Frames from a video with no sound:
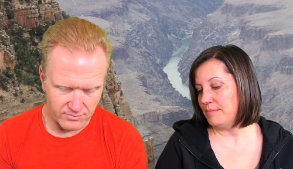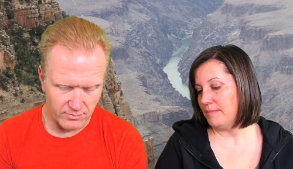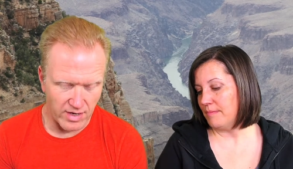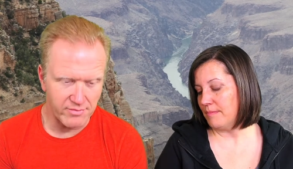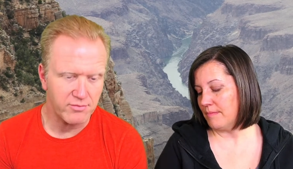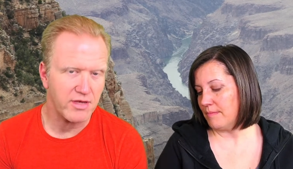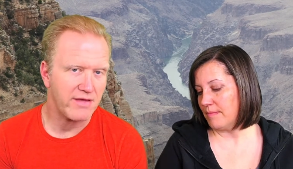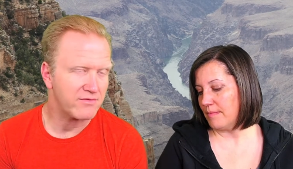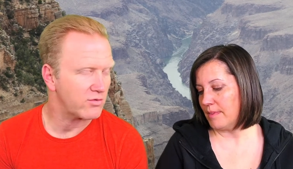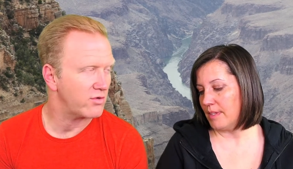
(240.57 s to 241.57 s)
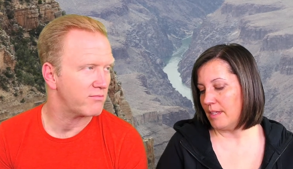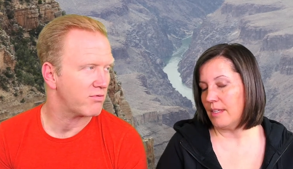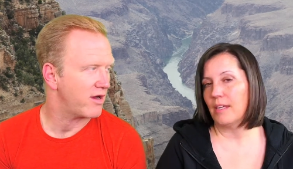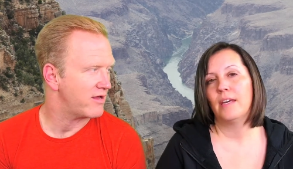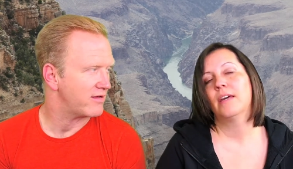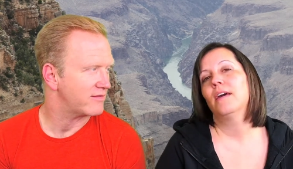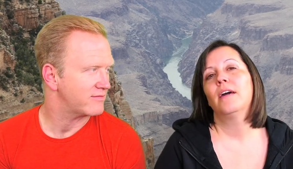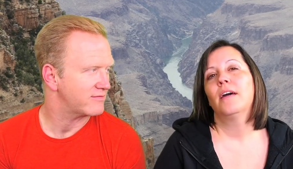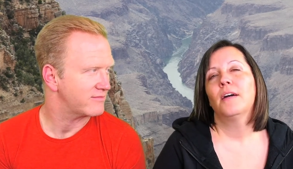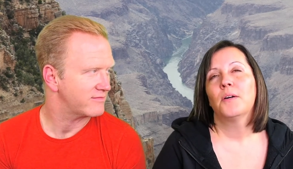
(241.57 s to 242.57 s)
Speaker 1: why would we have to quit praying?
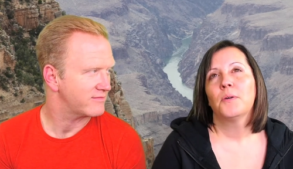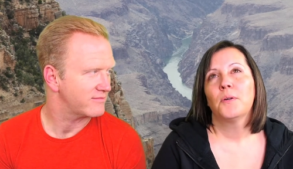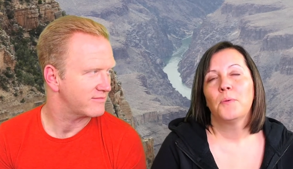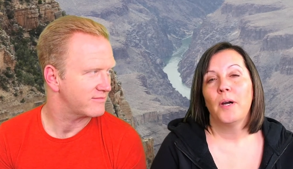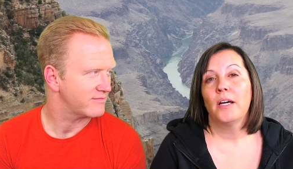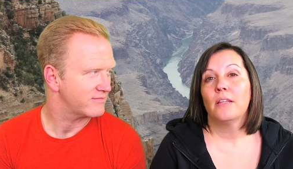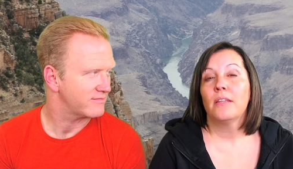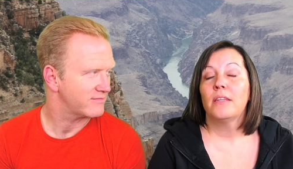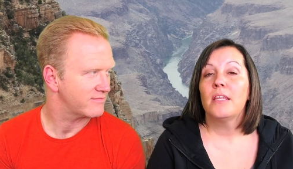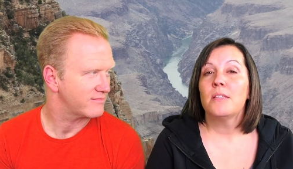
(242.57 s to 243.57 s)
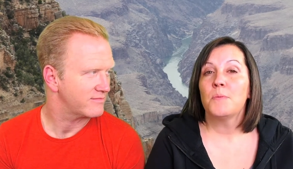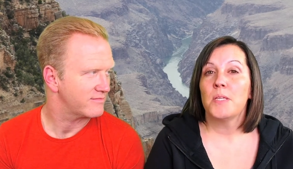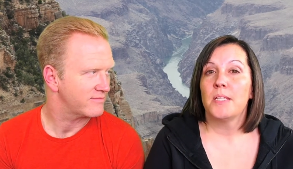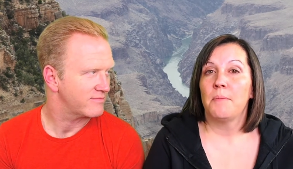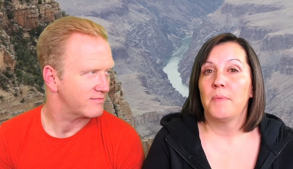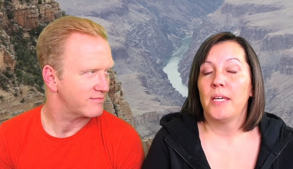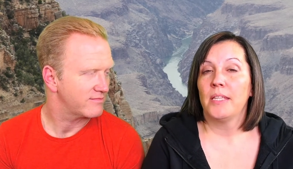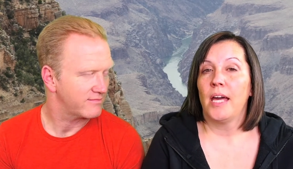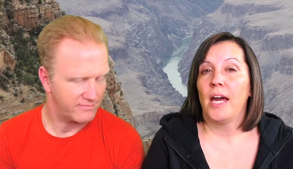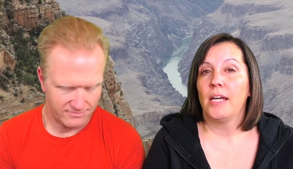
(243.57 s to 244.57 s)
Speaker 2: Well, this was
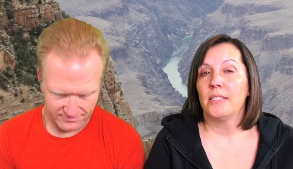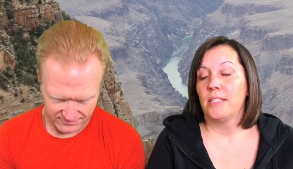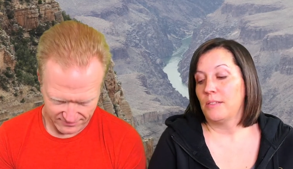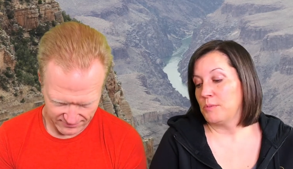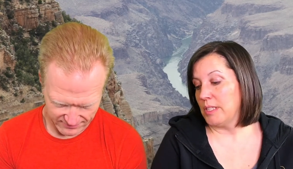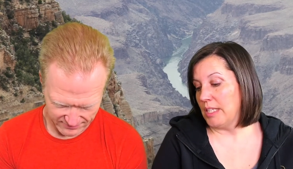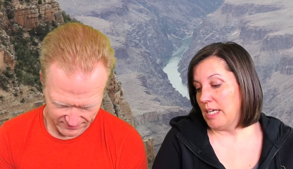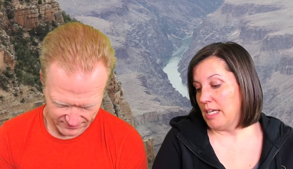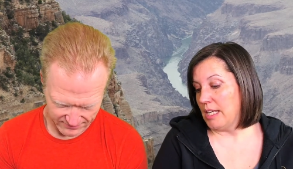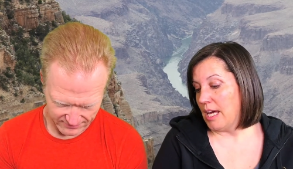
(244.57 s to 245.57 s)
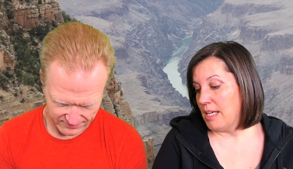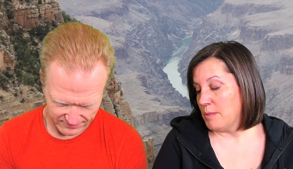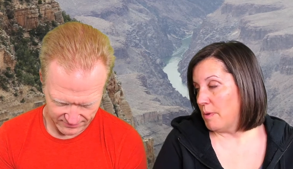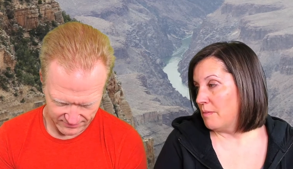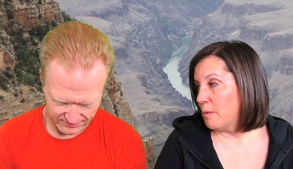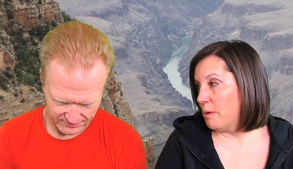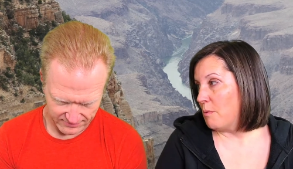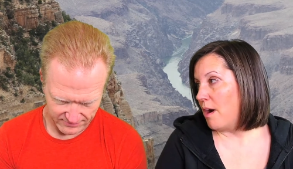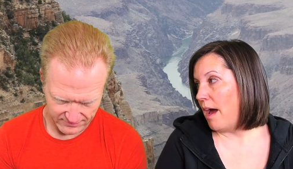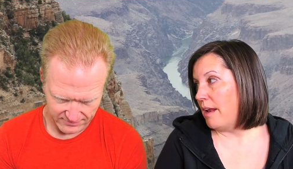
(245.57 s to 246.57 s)
something that really hit us whenever we
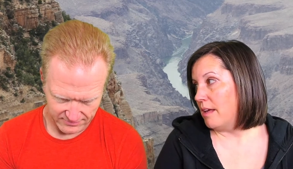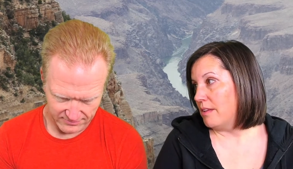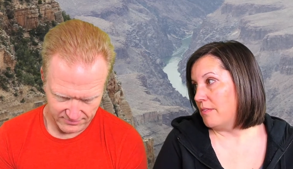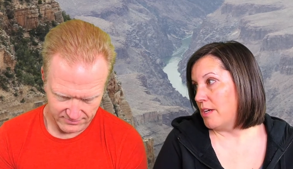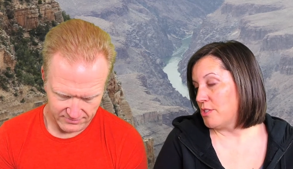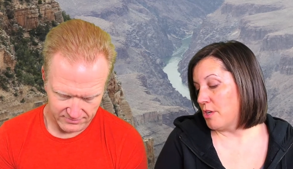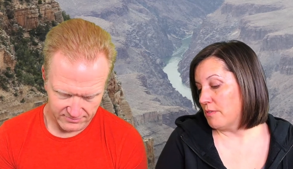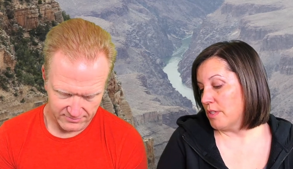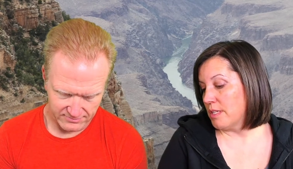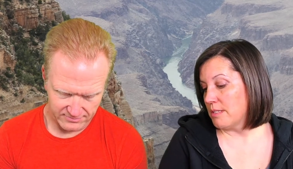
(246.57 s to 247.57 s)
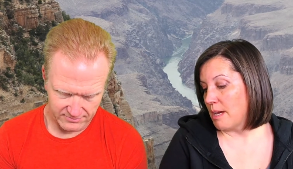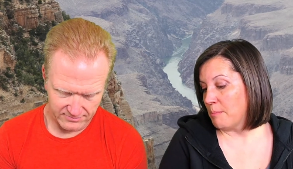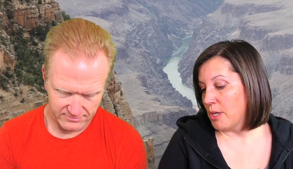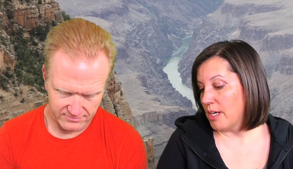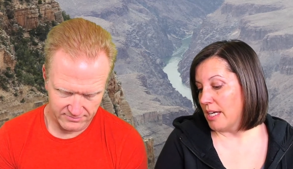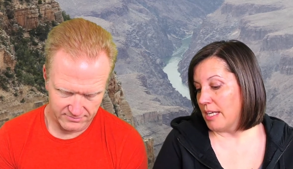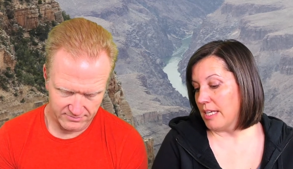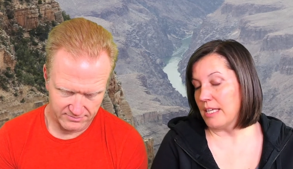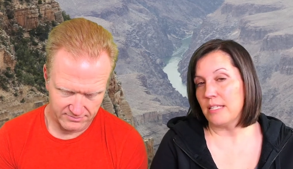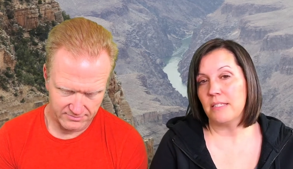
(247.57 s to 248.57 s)
were at Elevation over the summer. It
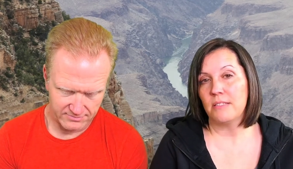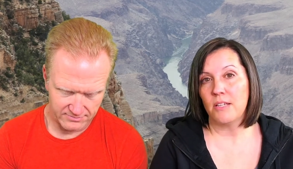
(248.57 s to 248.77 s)
is